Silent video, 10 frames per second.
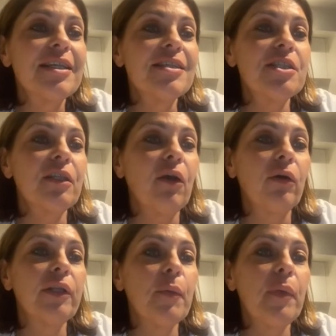
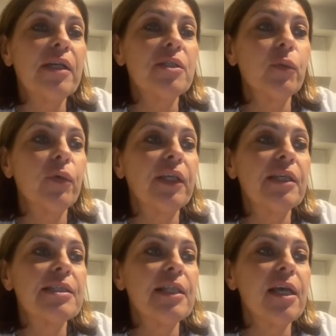sitting on a bed
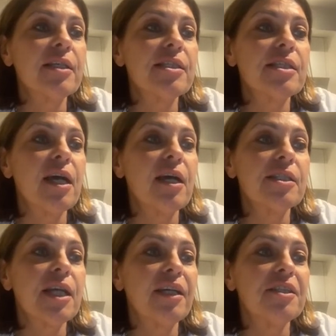with his legs
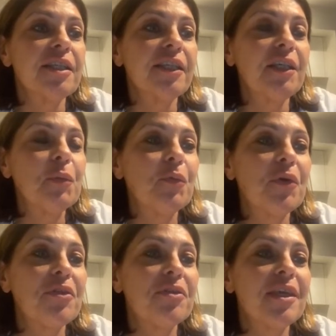tucked under
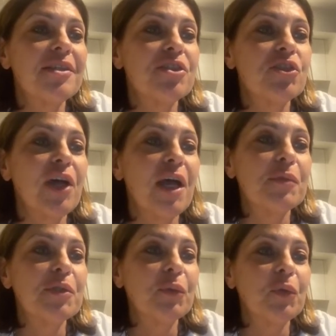him with thick
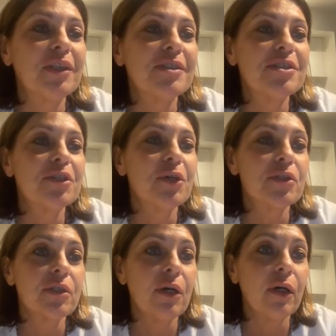striped woolen
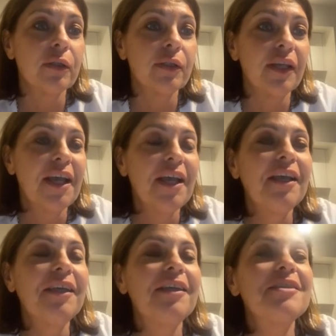socks on.
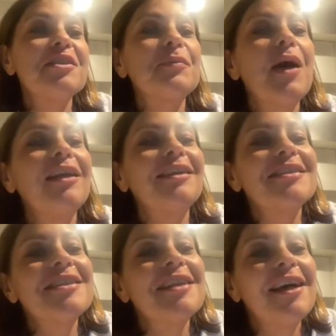He is smiling
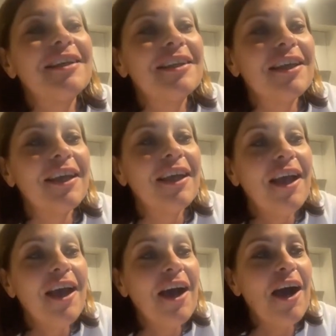slightly.
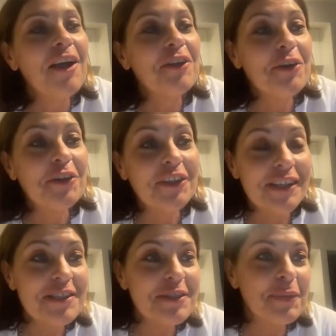I know
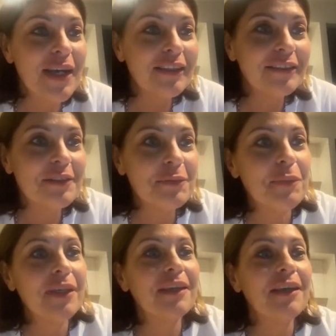he is smiling at
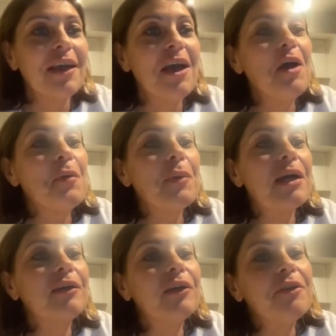me.
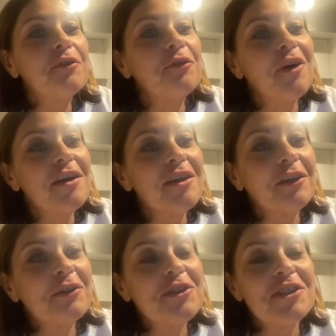My grandfather,
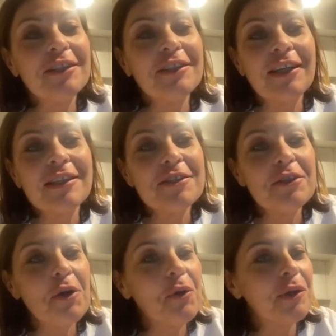who still has
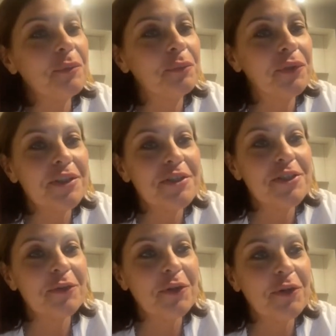no
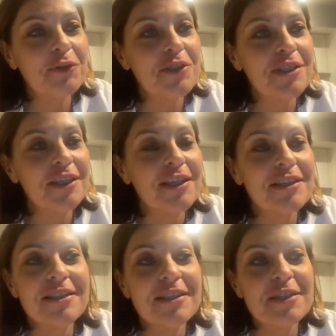imprints of those
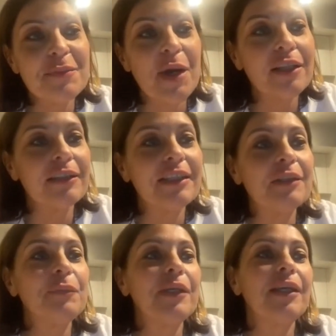years, is smiling
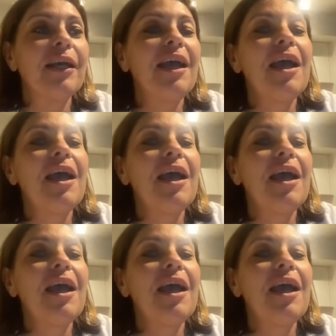at me.